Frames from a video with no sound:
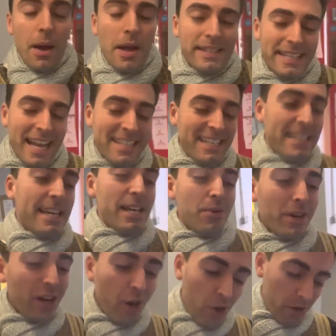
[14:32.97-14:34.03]
Saturday, we
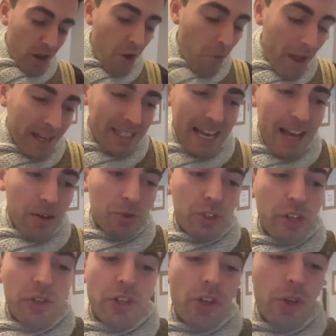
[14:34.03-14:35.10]
are on our way down
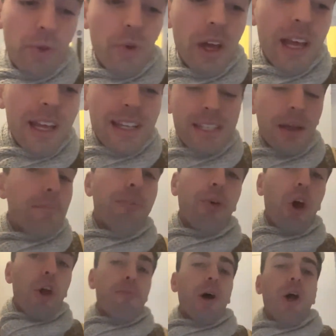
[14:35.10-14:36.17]
to do some
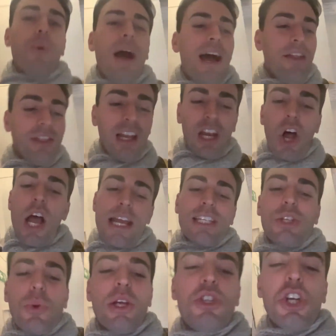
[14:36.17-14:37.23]
promo at the light
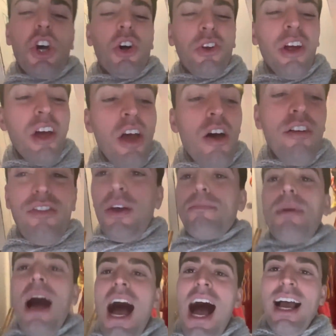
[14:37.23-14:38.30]
switch on for
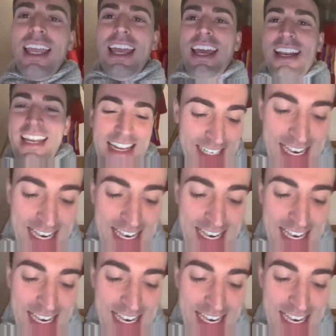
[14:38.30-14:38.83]
Barking. Is